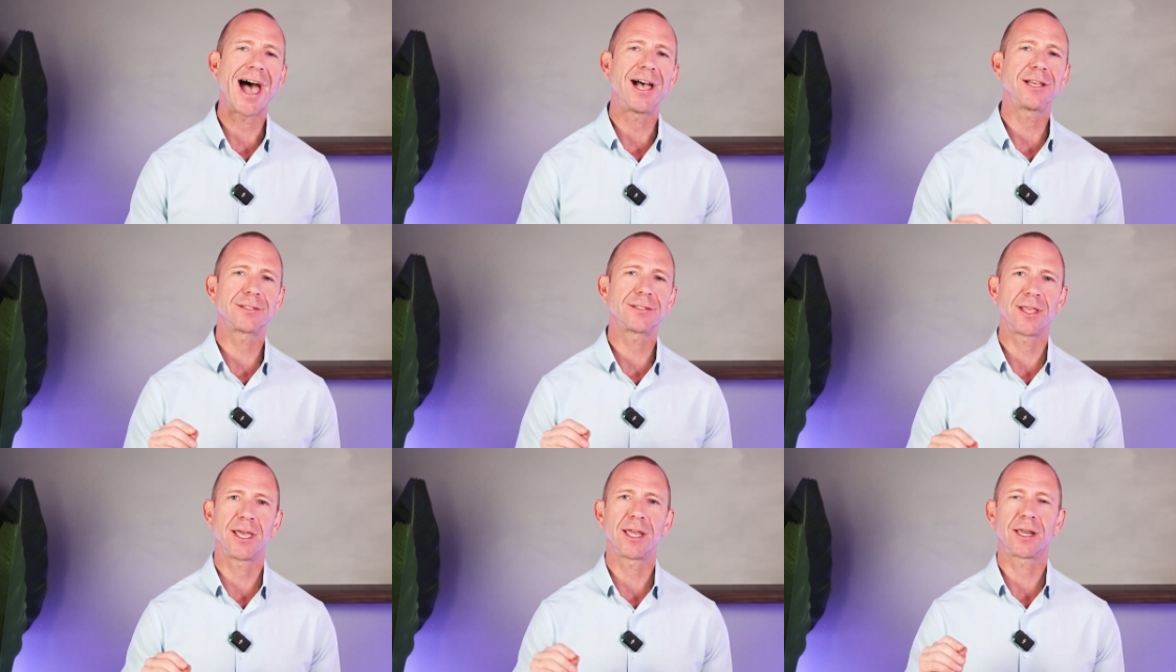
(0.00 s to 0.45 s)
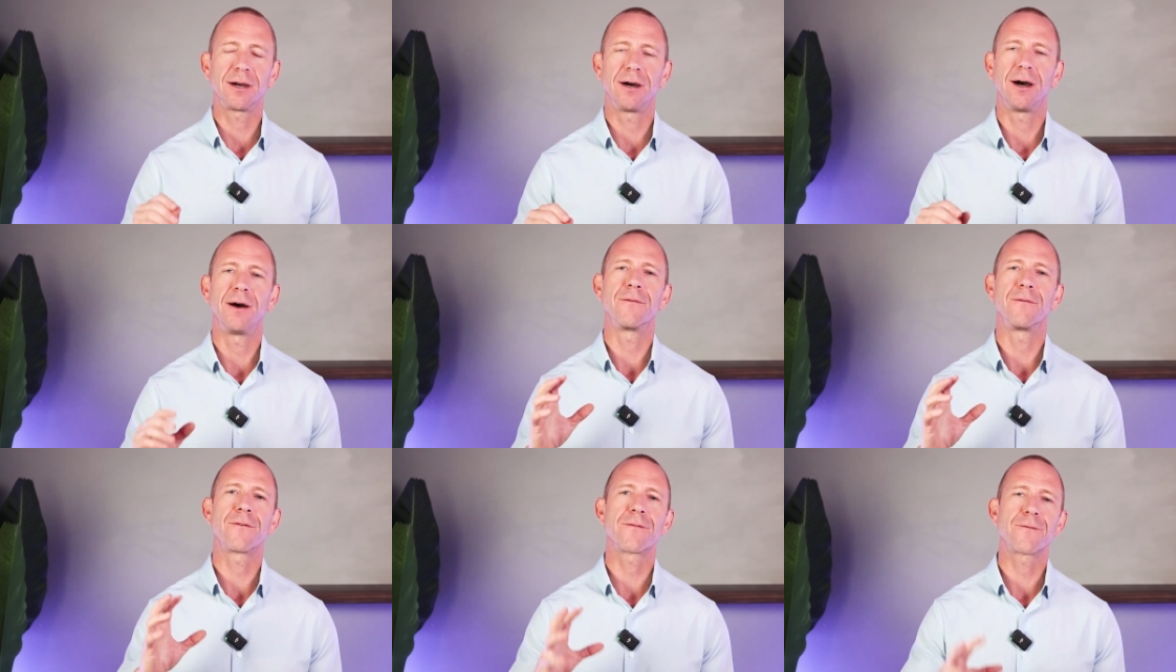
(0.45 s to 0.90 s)
as they
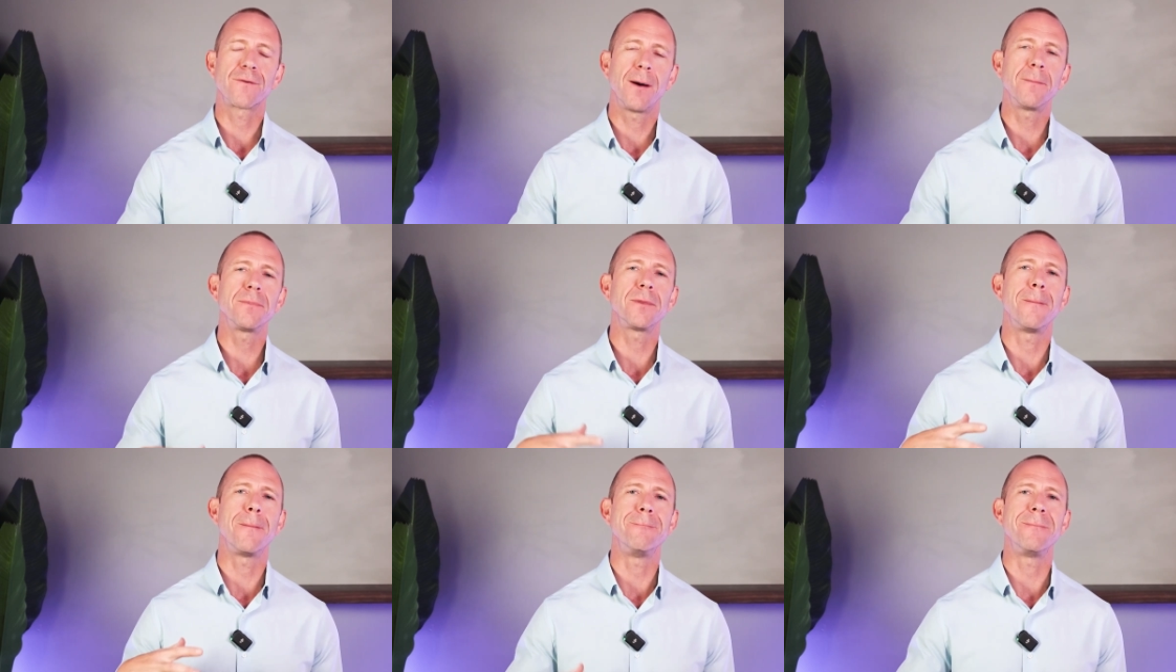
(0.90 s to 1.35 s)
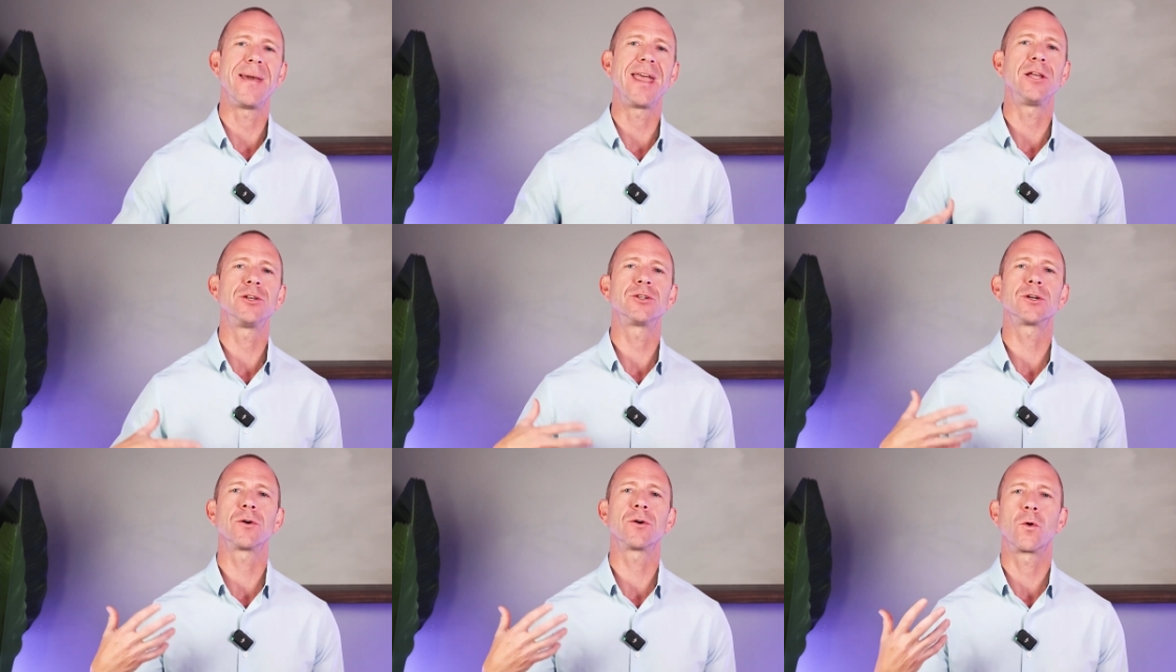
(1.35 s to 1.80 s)
come from the
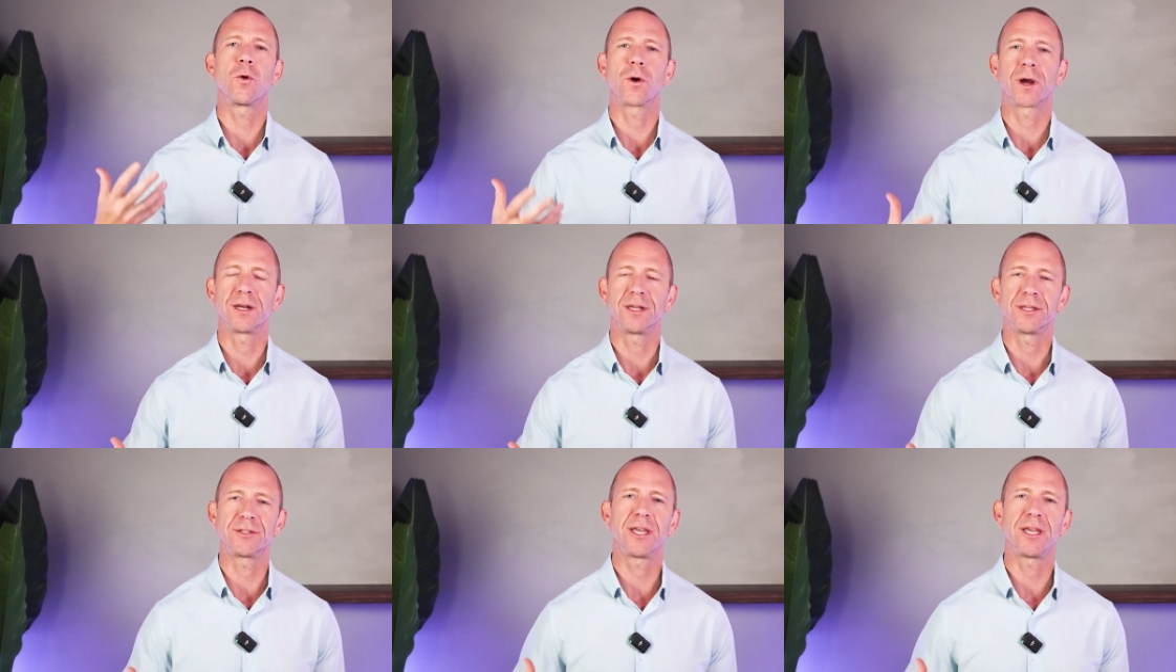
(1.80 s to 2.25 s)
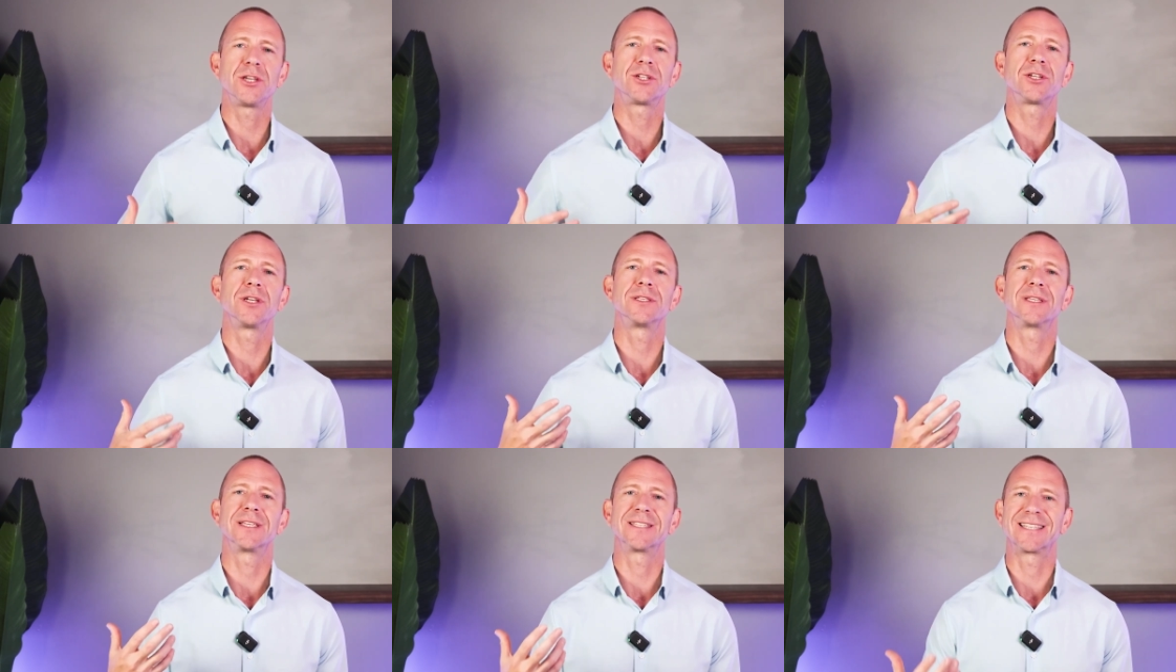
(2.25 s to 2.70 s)
major
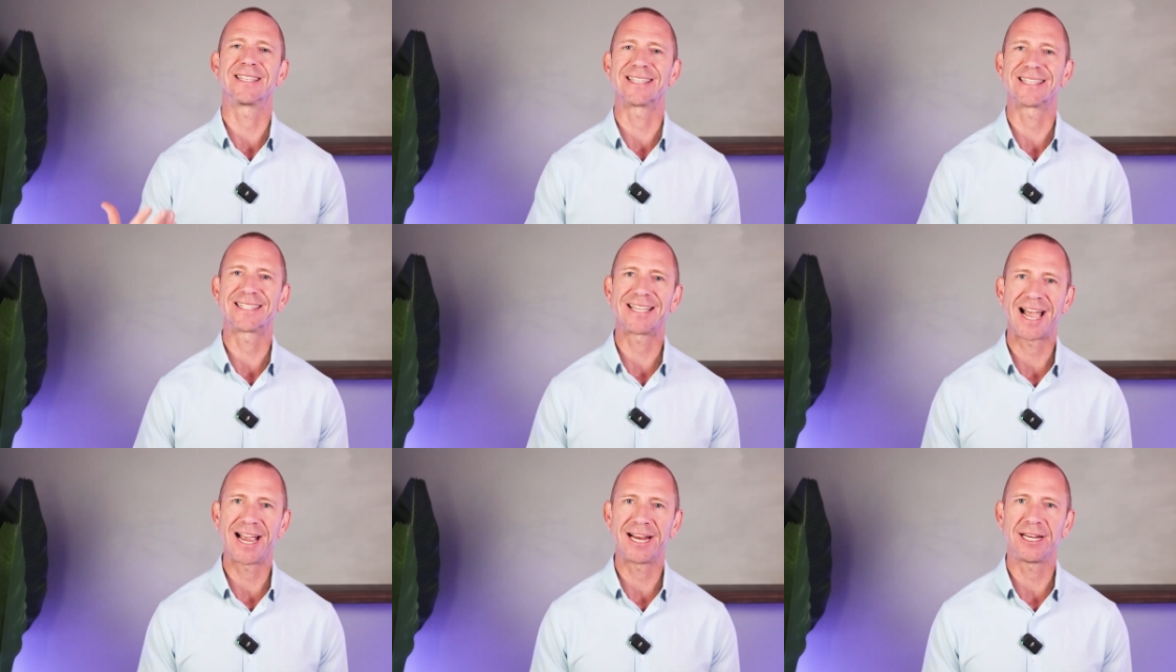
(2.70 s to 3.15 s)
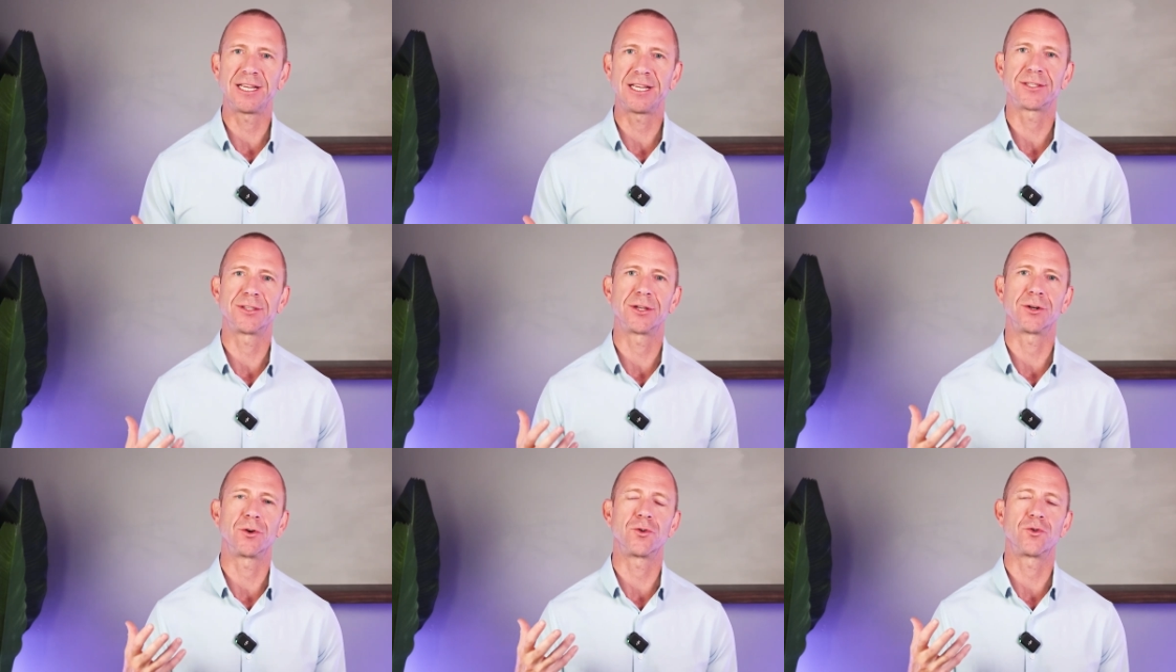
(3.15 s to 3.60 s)
organizations and
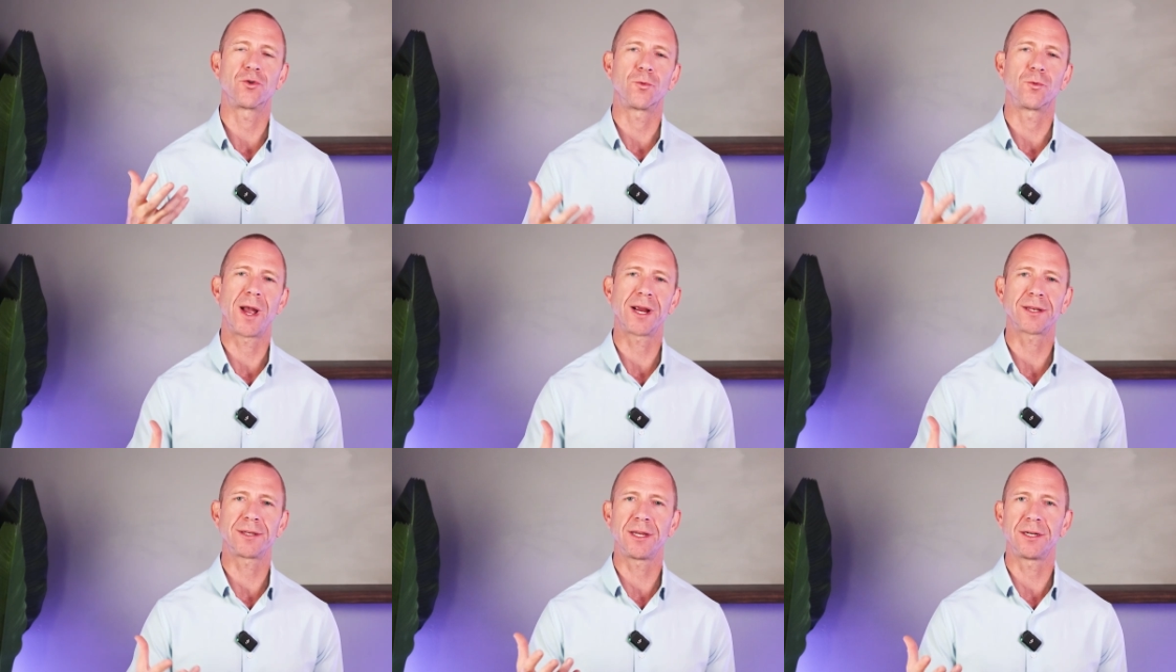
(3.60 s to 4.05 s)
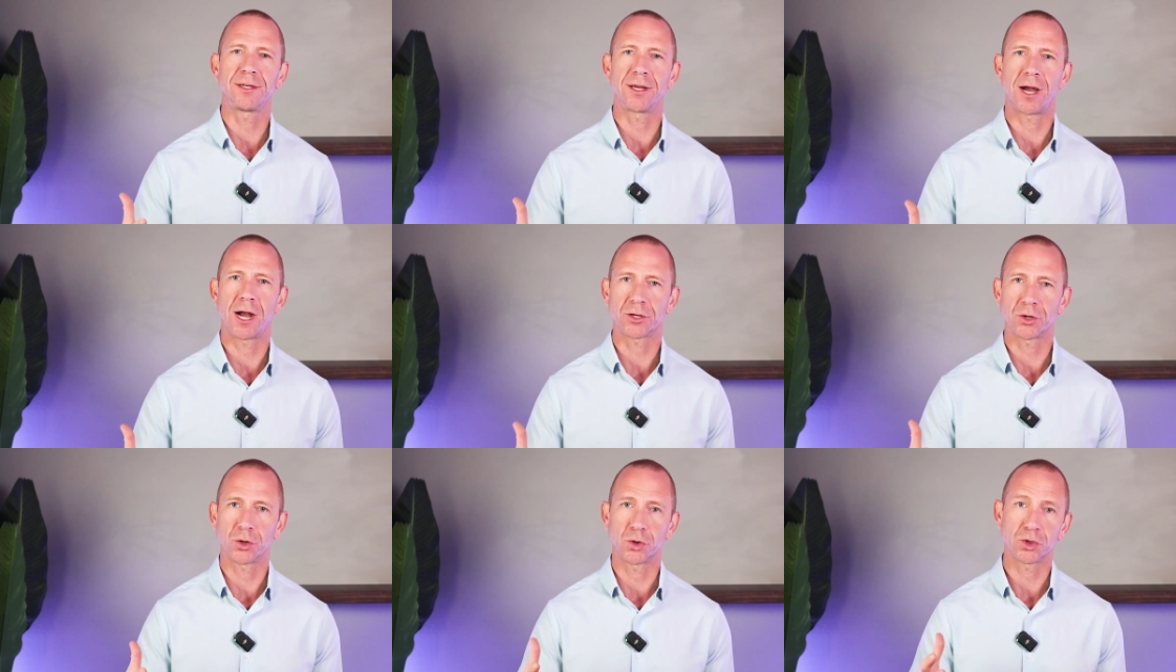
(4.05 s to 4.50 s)
societies that are directing
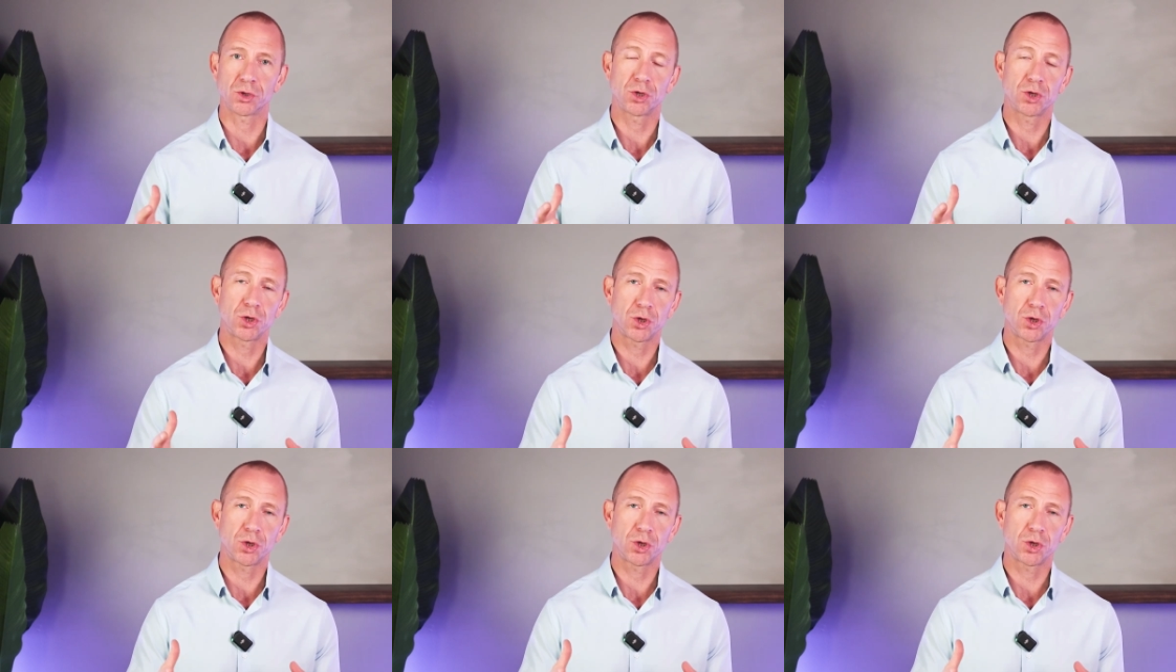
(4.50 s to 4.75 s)
doctors